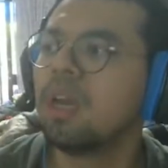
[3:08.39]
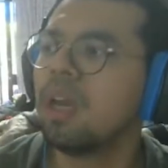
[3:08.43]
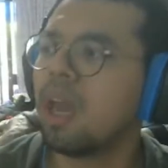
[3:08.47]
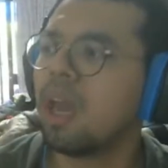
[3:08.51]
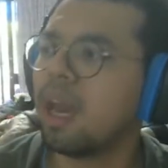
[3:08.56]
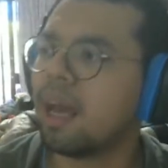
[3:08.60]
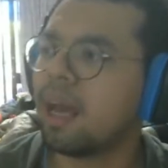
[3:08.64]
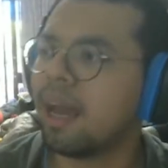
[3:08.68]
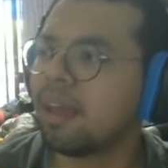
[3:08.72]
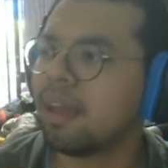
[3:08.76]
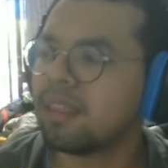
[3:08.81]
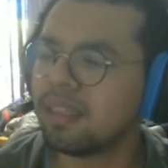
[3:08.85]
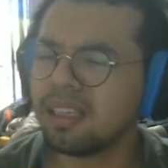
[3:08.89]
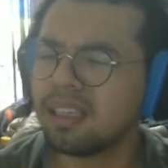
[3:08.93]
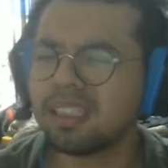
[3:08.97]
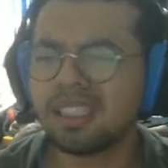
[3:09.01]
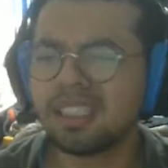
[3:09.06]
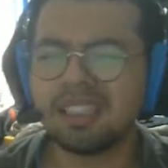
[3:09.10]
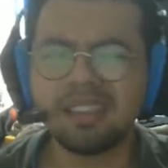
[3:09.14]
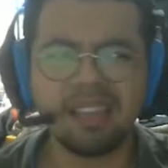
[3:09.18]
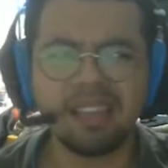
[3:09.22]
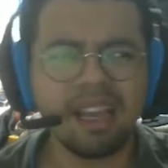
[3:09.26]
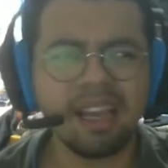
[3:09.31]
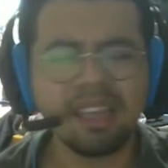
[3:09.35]
And I think
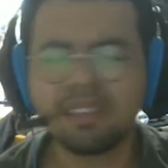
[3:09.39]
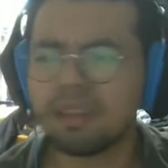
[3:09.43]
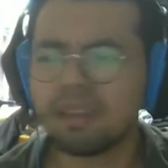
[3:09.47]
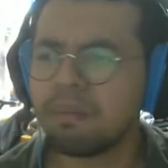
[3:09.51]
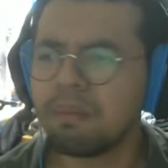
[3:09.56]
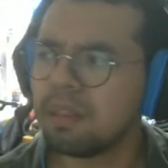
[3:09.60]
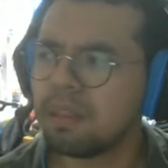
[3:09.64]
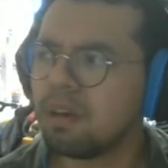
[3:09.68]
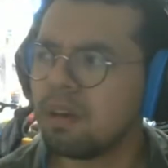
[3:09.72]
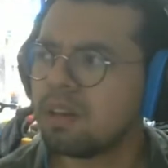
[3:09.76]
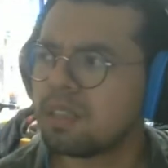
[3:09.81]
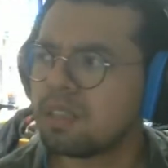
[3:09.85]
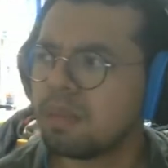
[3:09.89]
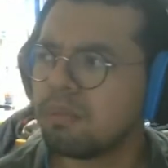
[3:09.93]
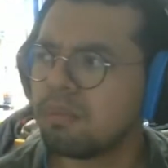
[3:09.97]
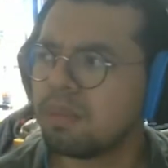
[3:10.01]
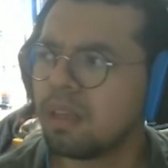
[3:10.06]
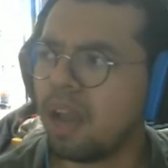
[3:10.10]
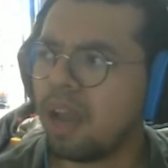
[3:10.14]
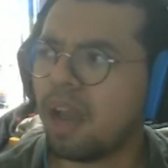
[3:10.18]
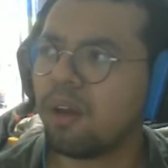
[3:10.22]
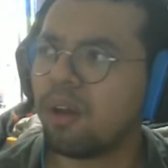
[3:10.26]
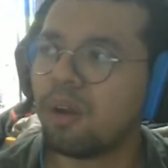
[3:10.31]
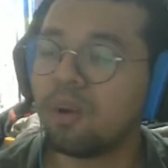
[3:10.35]
she takes something or
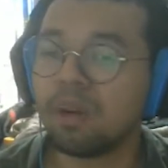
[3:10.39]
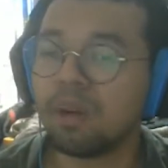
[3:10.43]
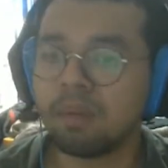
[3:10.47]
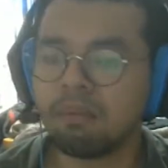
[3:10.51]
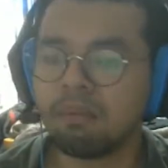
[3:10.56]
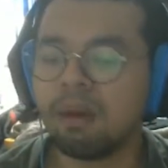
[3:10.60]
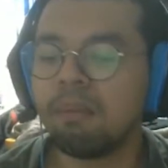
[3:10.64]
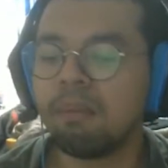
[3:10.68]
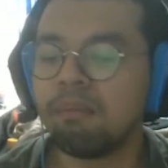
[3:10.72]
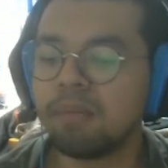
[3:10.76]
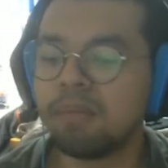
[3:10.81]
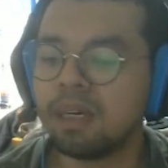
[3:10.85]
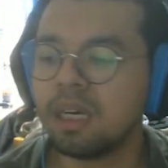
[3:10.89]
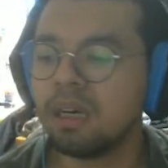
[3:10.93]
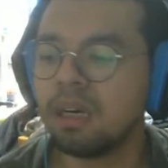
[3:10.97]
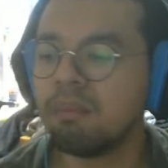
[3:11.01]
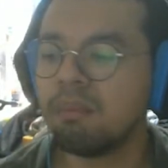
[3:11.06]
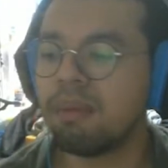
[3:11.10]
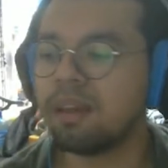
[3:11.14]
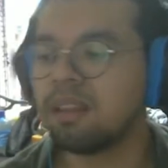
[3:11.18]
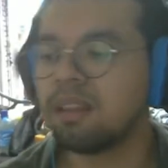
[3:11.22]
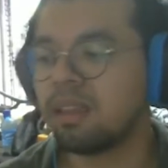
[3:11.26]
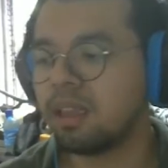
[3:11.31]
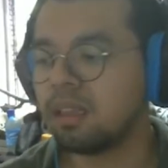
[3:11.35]
something. I don't remember.
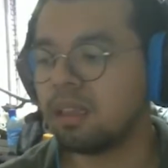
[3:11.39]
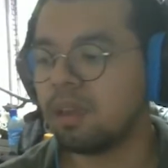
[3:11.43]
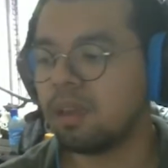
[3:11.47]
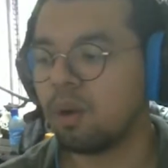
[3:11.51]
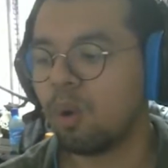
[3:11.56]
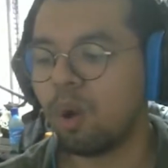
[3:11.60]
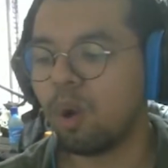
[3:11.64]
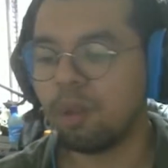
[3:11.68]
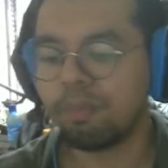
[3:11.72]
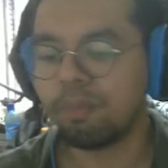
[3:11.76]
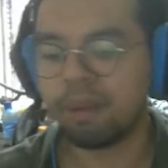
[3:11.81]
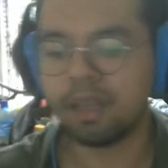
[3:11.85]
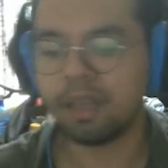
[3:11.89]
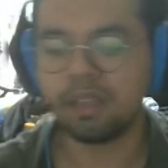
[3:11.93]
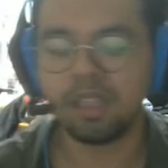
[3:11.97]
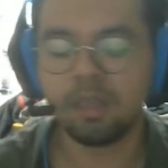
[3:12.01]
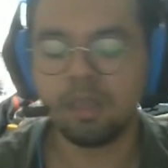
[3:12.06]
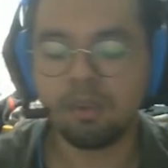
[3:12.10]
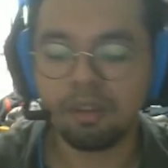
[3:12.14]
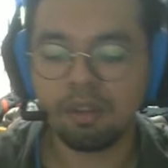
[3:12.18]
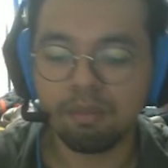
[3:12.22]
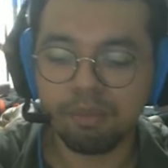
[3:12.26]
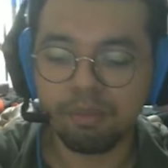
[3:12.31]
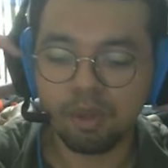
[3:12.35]
But then the whole
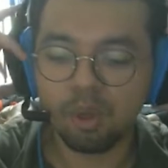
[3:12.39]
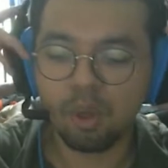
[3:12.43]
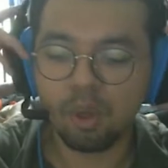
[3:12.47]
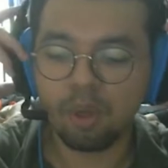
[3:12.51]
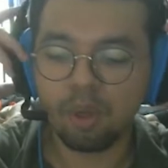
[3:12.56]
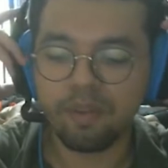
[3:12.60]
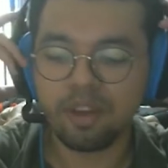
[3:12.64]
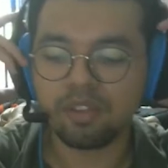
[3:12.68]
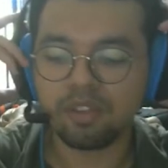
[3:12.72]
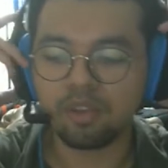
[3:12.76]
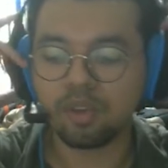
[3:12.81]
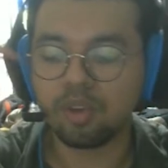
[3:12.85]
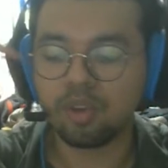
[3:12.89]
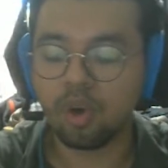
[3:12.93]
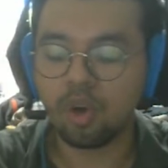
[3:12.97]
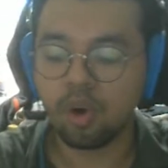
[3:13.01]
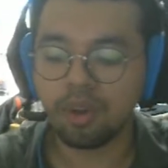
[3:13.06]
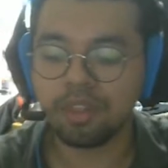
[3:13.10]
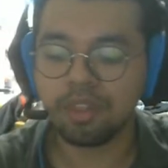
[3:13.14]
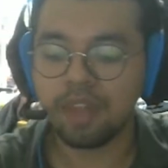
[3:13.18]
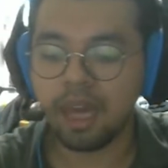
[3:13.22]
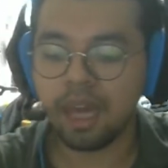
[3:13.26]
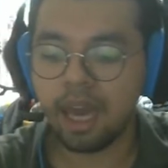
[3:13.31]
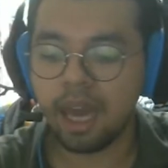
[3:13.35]
party with Beowulf has to
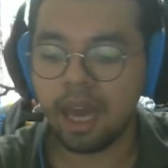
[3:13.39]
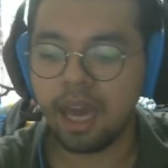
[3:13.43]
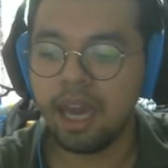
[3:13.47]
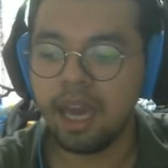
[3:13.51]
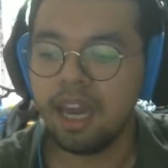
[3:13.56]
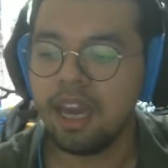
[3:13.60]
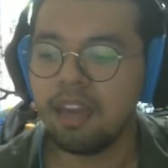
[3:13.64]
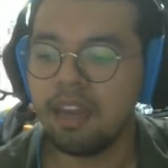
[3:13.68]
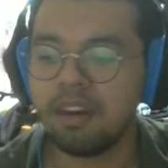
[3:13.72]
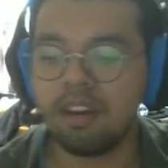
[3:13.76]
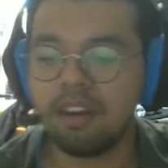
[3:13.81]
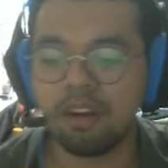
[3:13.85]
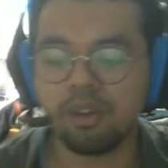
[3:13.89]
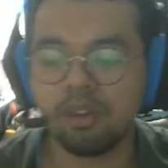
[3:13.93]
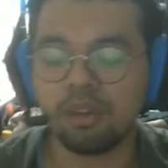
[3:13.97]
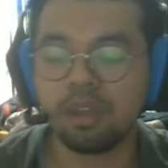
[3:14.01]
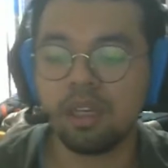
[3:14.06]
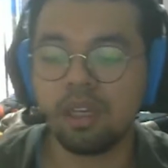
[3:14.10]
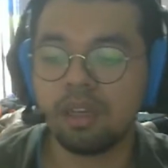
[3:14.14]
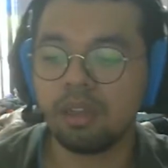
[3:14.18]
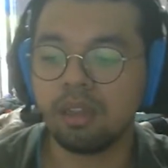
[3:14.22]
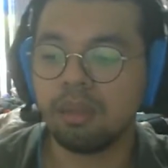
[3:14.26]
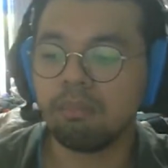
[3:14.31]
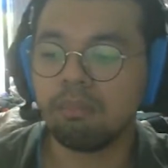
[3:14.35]
go there. They try to
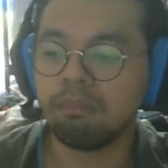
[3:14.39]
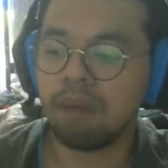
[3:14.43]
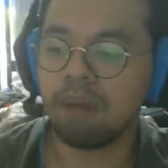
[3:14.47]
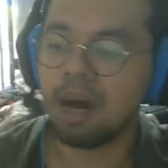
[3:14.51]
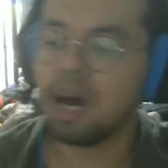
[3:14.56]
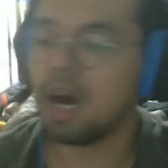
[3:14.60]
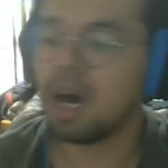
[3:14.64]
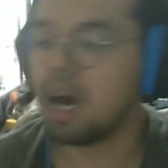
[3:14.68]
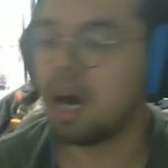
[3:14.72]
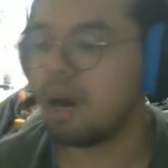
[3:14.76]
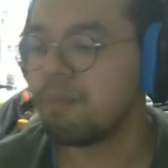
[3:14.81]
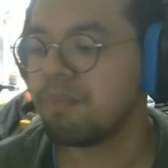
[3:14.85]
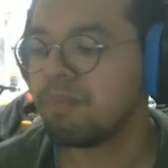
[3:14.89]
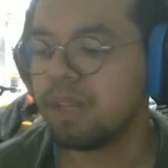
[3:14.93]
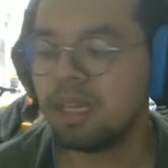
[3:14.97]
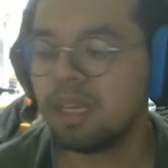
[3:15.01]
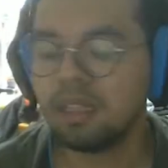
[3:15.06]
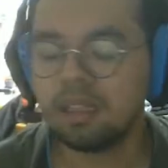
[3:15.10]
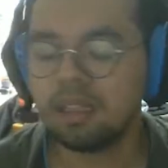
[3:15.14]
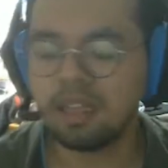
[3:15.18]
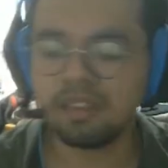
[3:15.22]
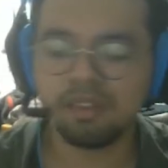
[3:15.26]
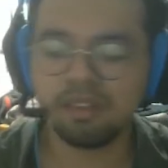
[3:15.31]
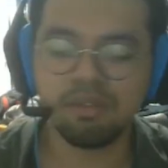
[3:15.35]
kill the mom.
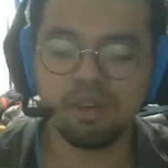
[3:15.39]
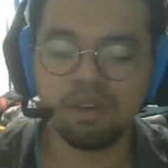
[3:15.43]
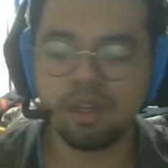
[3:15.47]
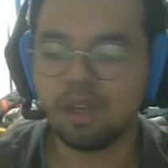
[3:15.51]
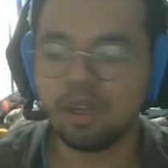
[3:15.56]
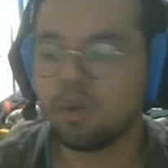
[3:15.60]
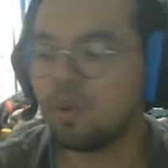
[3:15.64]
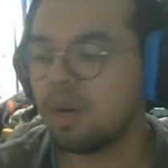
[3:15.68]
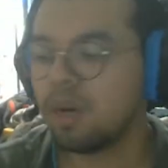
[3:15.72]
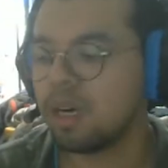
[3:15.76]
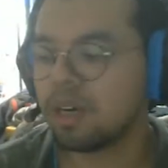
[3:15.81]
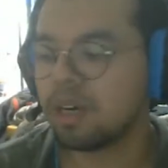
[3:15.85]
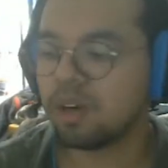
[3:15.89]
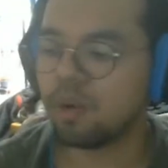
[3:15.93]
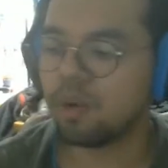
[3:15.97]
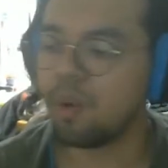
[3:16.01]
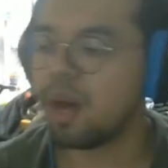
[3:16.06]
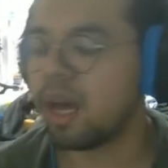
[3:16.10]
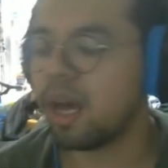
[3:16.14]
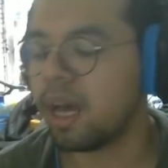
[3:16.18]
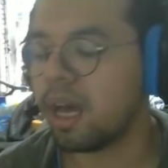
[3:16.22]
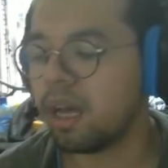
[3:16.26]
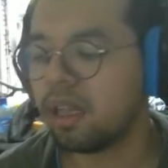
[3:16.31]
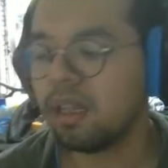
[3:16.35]
Doesn't really work
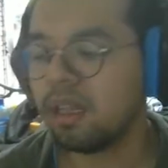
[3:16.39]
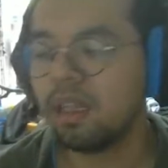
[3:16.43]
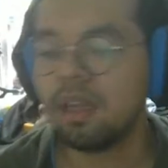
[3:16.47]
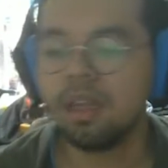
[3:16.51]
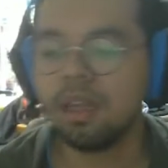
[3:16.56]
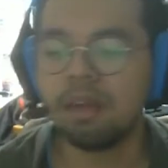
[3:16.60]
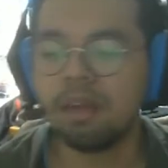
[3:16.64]
well.